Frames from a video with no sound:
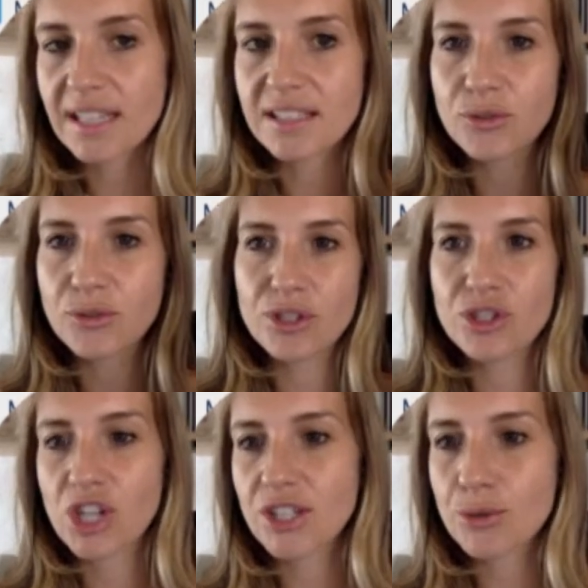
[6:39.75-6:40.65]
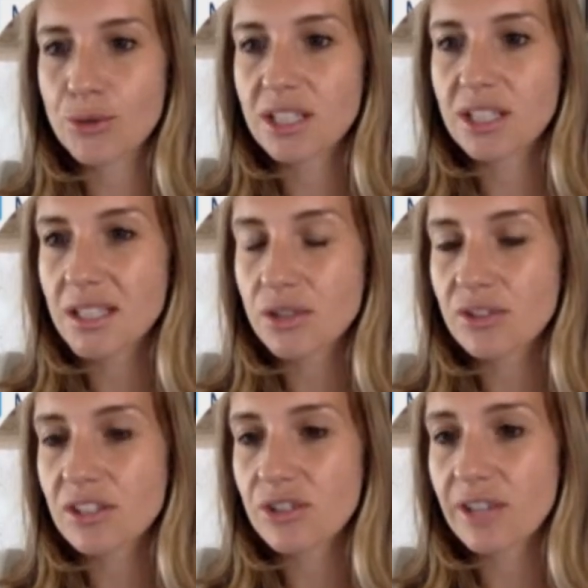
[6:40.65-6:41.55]
and it was just ridiculous
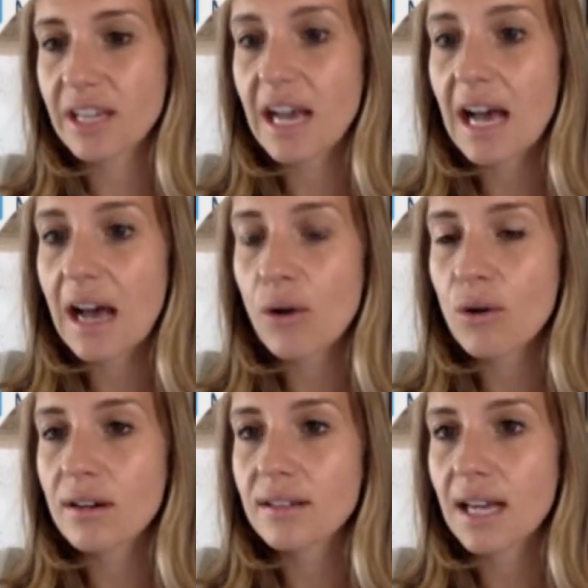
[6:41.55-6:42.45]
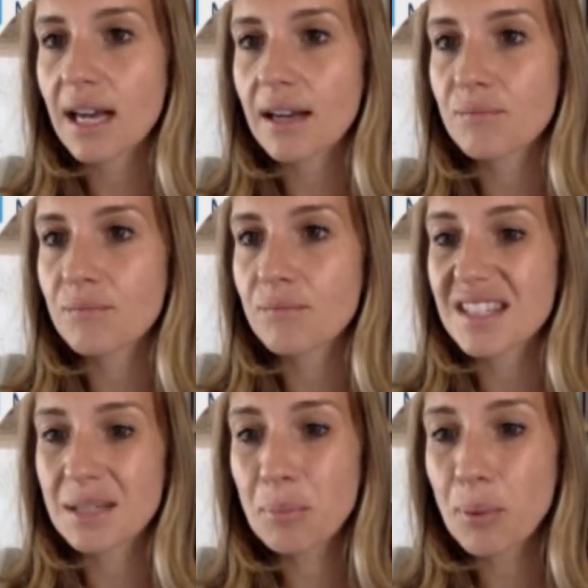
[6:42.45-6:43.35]
considering how um,
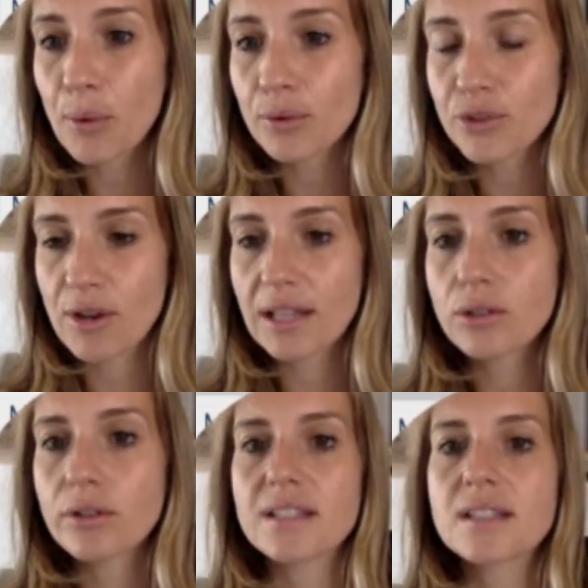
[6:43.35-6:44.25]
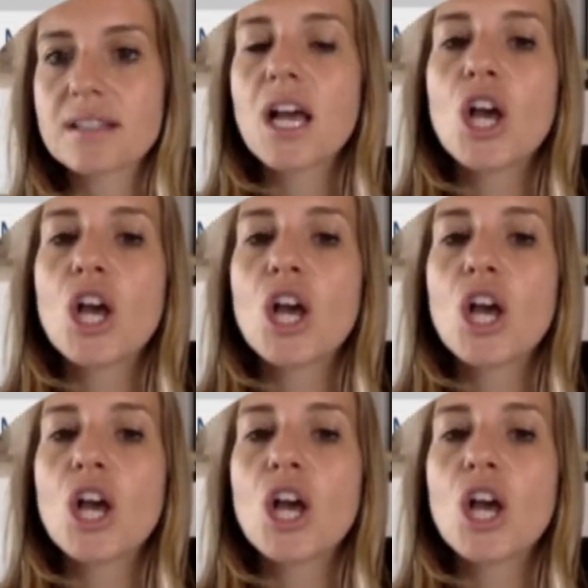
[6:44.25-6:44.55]
simple Trello is.